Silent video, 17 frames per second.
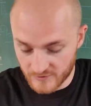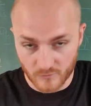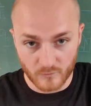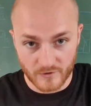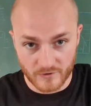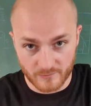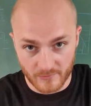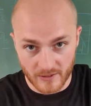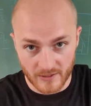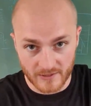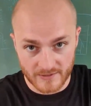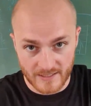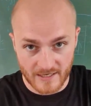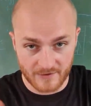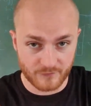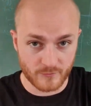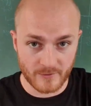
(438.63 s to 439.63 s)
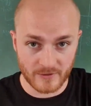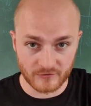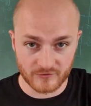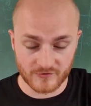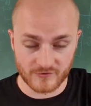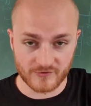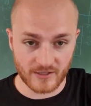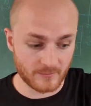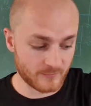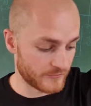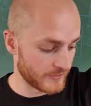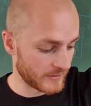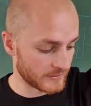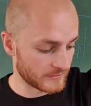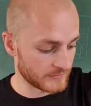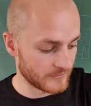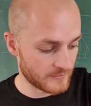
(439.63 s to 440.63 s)
with my aforementioned
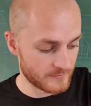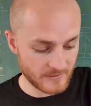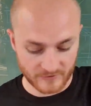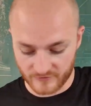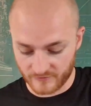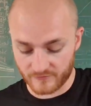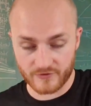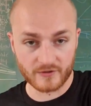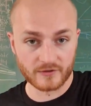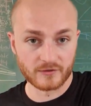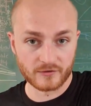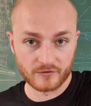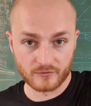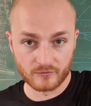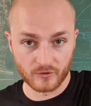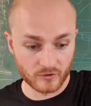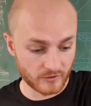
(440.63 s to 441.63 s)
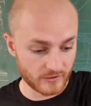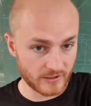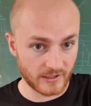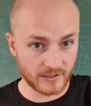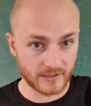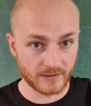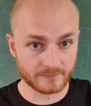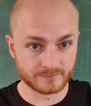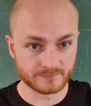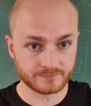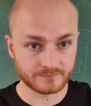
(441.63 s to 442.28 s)
Samsung that makes everything look the wrong colour.